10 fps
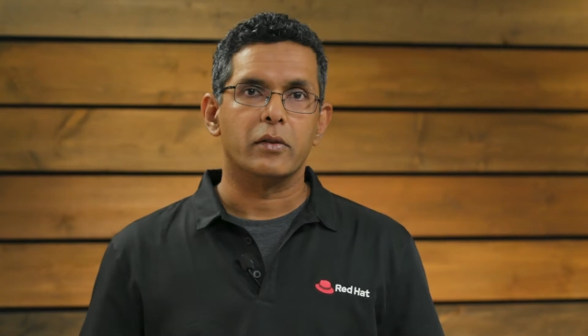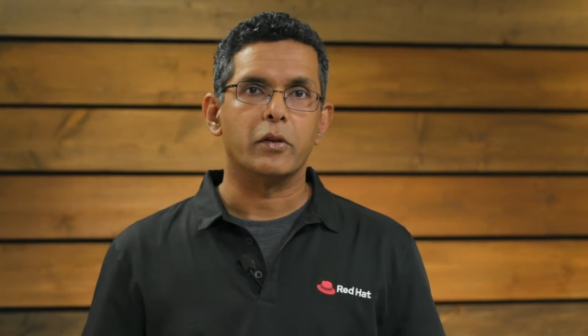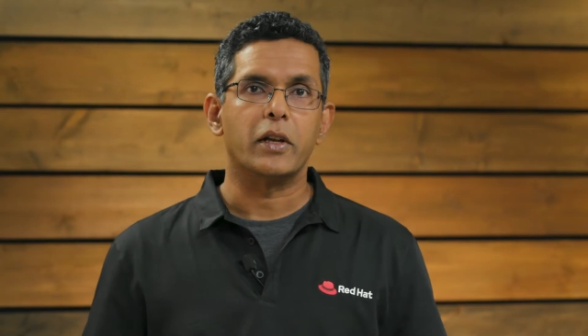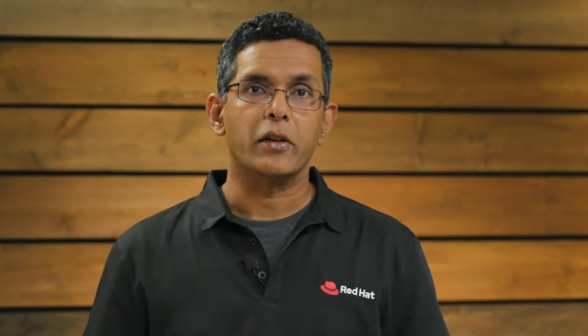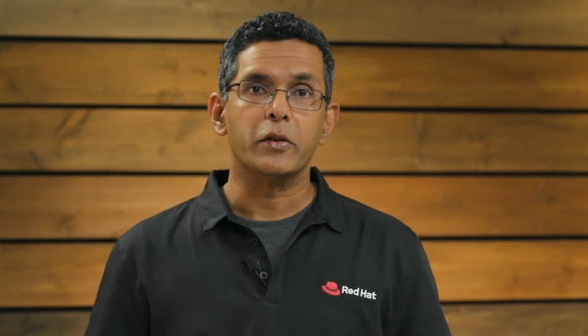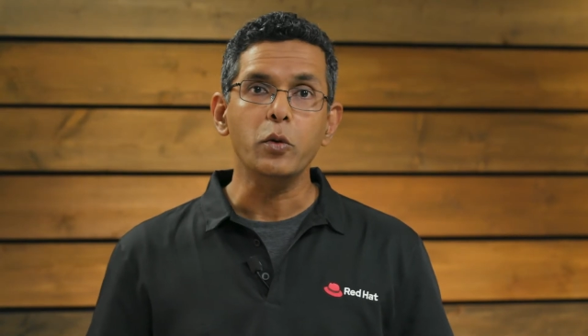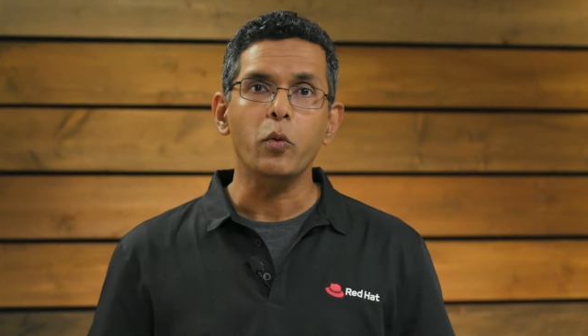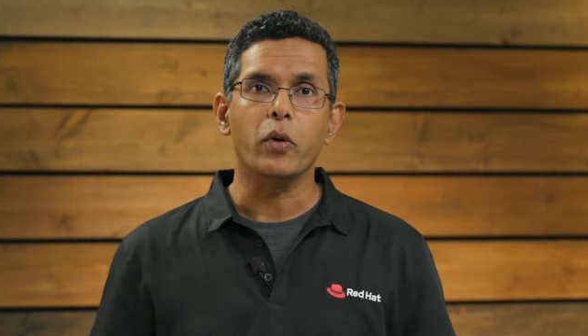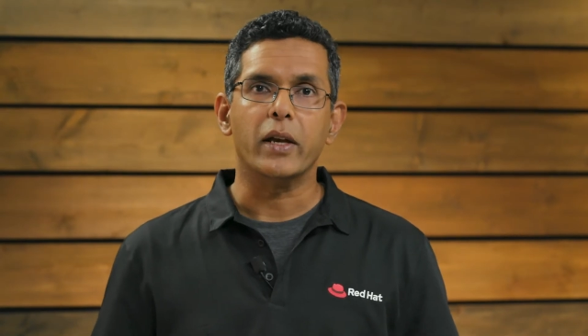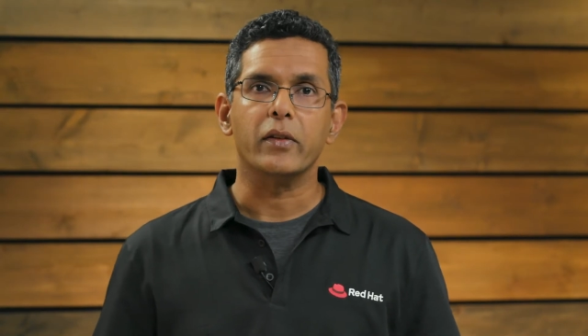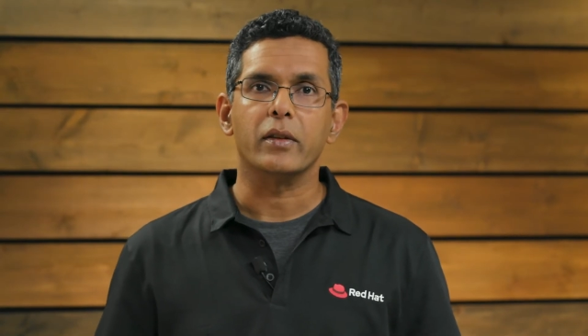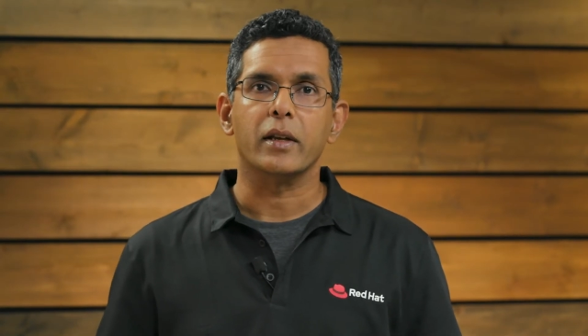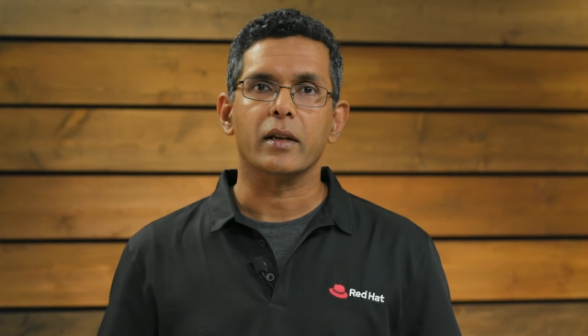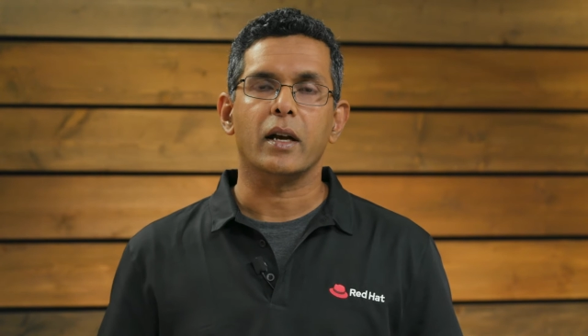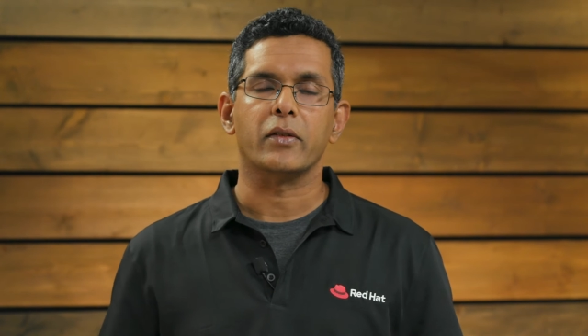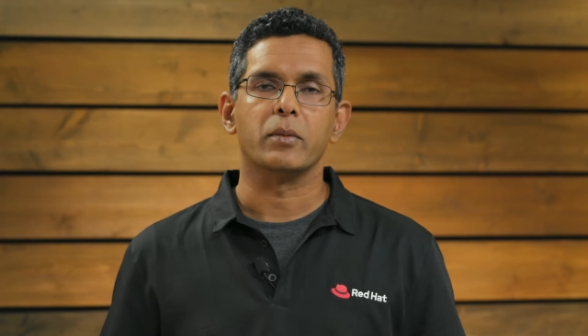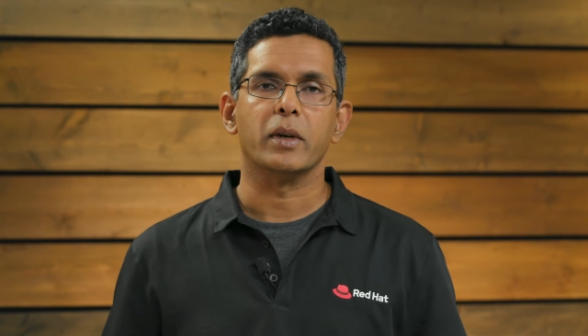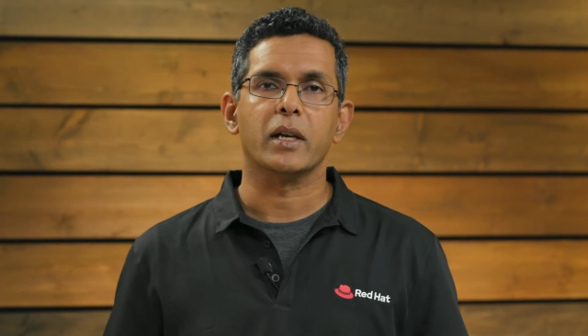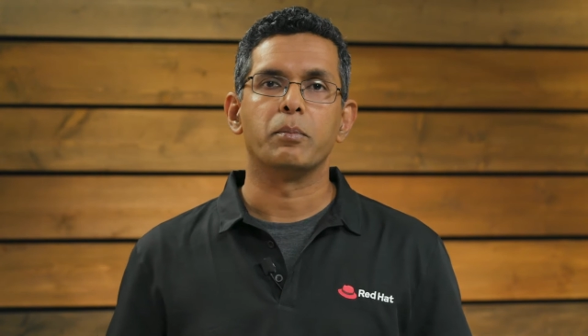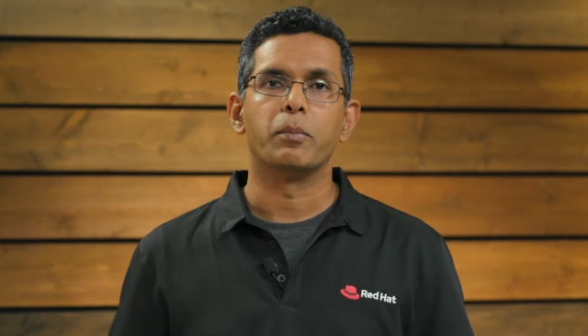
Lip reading: So there are two ways that a customer can